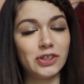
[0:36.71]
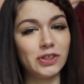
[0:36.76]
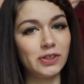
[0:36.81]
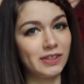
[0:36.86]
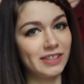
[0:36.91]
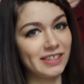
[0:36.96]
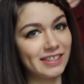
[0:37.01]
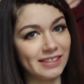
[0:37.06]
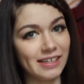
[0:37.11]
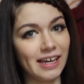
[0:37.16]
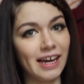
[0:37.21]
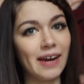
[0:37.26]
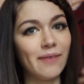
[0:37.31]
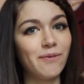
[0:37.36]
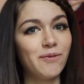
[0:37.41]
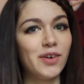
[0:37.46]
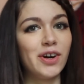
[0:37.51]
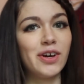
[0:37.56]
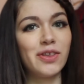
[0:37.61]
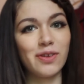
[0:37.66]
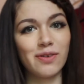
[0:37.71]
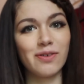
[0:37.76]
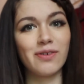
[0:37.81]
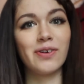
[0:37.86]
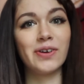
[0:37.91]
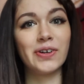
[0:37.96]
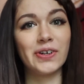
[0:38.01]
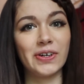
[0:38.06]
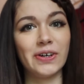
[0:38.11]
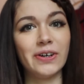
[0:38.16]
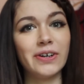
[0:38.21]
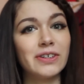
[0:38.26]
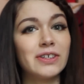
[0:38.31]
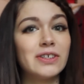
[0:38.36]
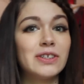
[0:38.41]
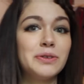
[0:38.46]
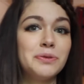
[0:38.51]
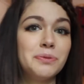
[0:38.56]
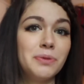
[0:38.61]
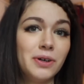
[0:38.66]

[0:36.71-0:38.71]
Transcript: to decide whether or not you